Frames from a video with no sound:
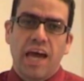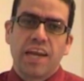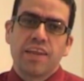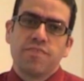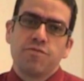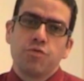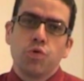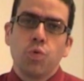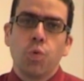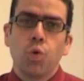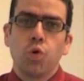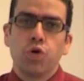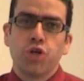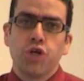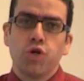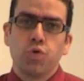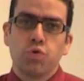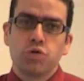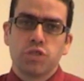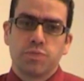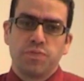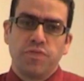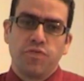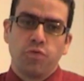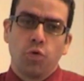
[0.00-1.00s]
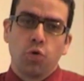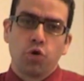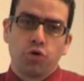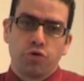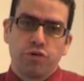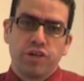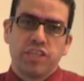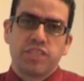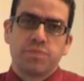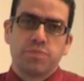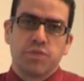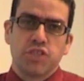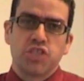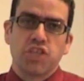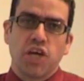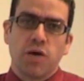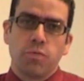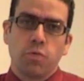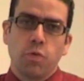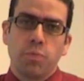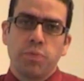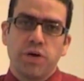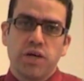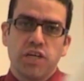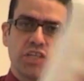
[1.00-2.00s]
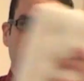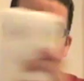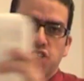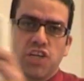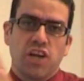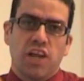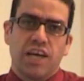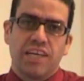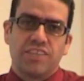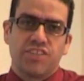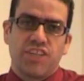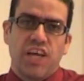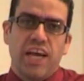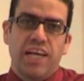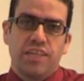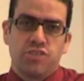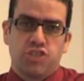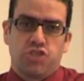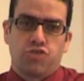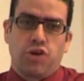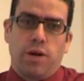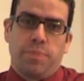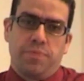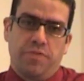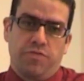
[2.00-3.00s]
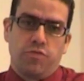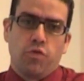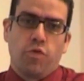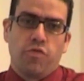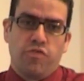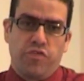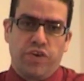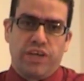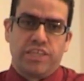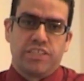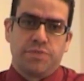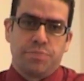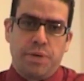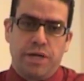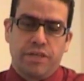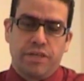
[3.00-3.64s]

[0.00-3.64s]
And if you order yours before Christmas, I will personalise the head strap of your face